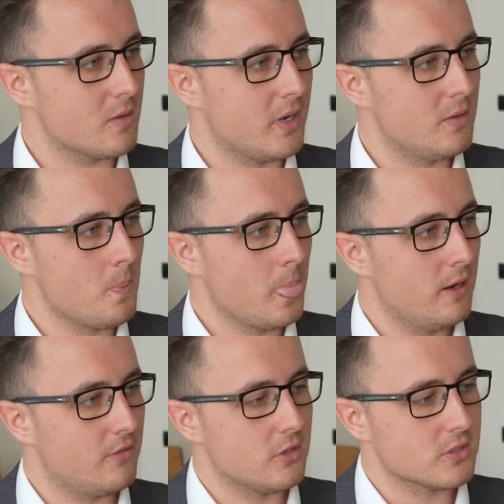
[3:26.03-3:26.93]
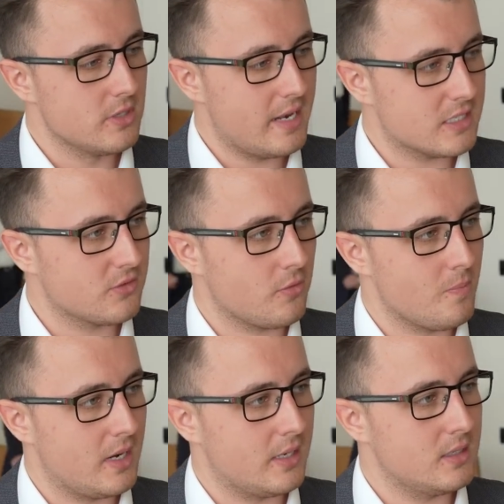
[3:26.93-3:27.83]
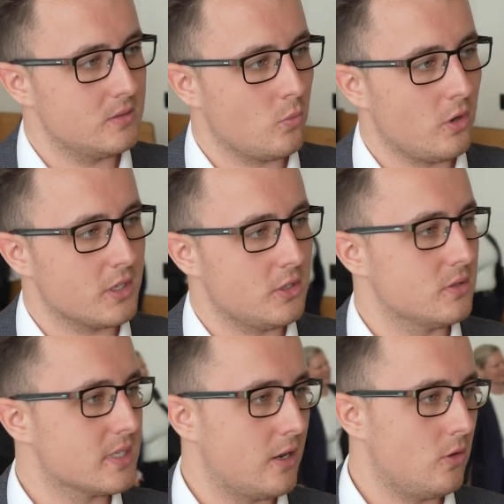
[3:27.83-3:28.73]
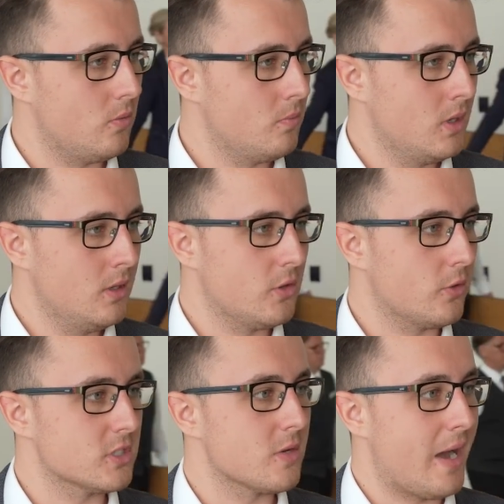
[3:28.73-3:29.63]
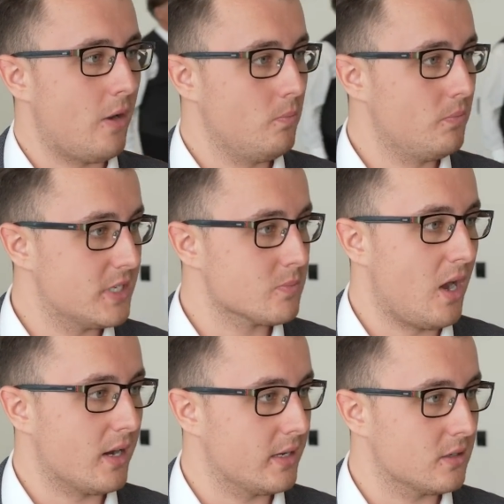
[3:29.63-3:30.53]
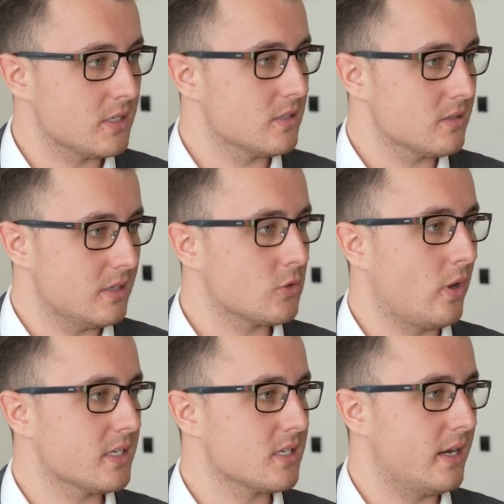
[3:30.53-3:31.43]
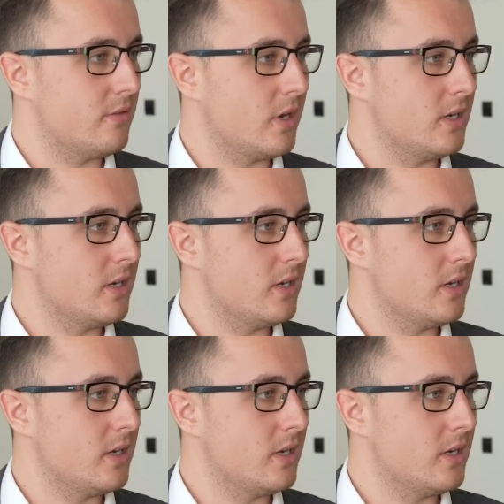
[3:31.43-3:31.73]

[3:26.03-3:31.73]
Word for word: Yes, but yeah. for those less familiar, what can you tell the audience about this market? Because it's, it's quite exciting,